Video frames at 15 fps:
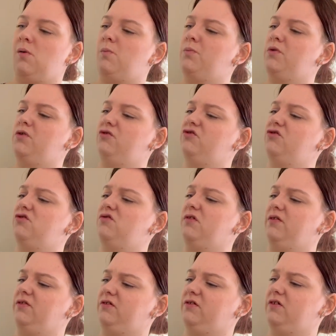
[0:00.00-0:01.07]
I'm not sure
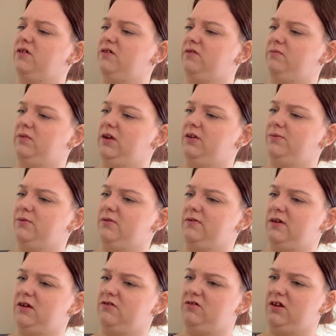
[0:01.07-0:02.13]
on the size of these ones,
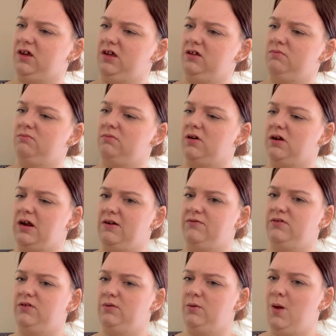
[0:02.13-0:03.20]
actually. I'll have
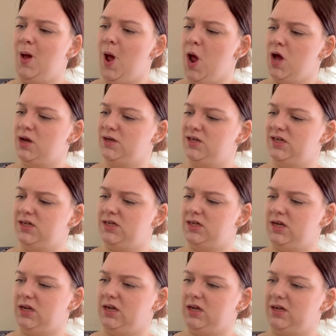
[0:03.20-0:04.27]
to
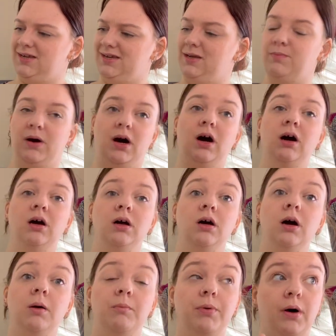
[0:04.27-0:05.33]
dig deeper.
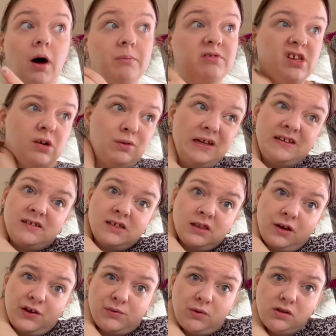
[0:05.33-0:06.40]
But I'm still listing
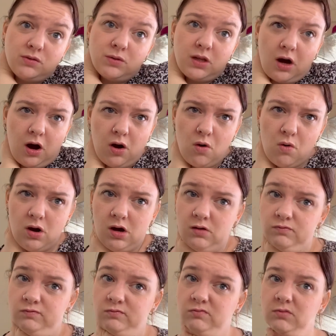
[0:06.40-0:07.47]
those ones with a hole.
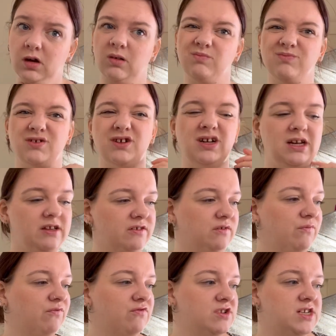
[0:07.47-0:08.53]
I'm going to list
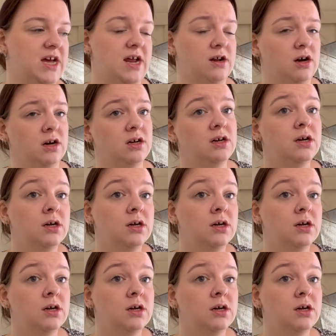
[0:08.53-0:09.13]
them for a tenner.